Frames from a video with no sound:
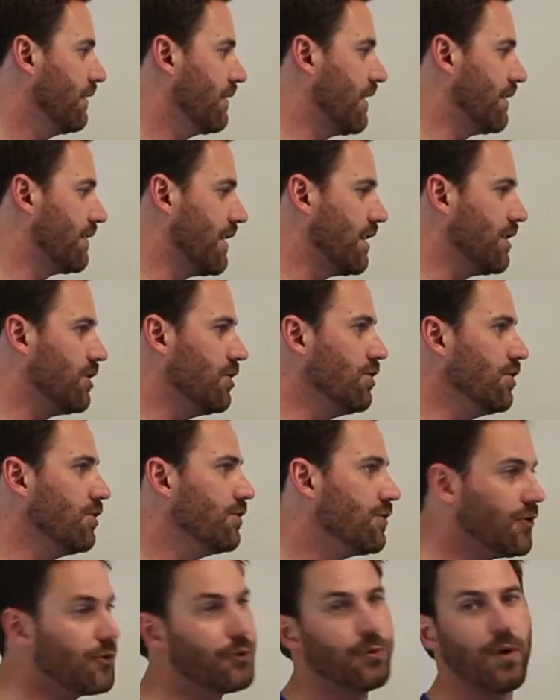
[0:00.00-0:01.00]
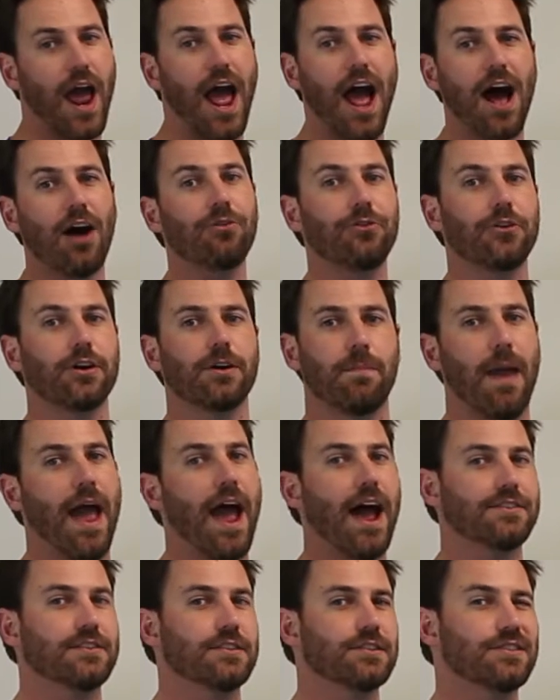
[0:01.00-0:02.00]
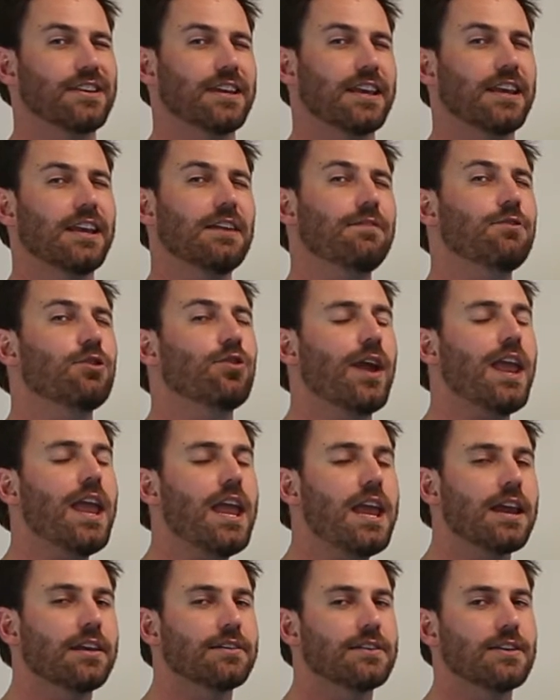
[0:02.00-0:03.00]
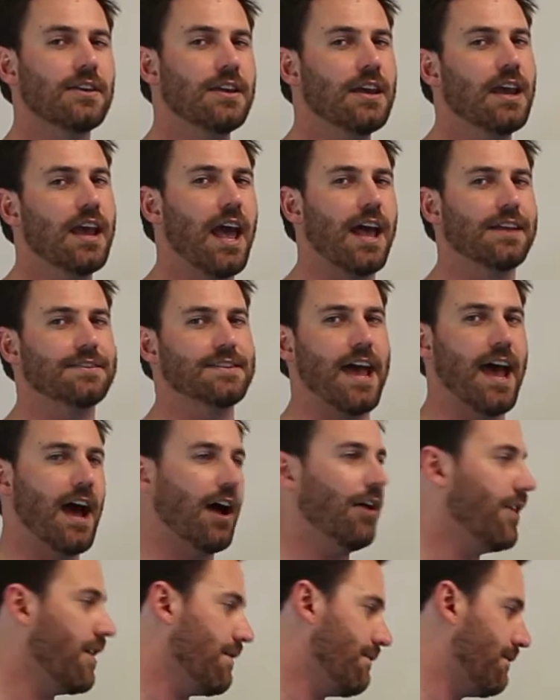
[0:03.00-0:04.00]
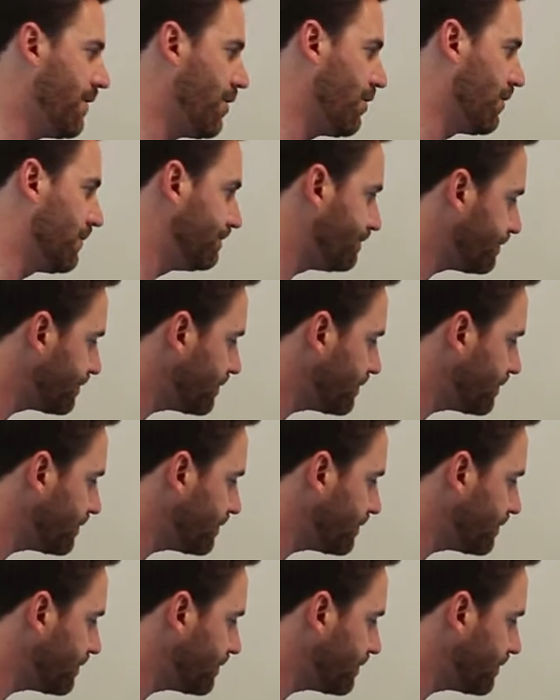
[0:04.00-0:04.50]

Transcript: that they use throughout their passage that can give you a hint as to how they feel.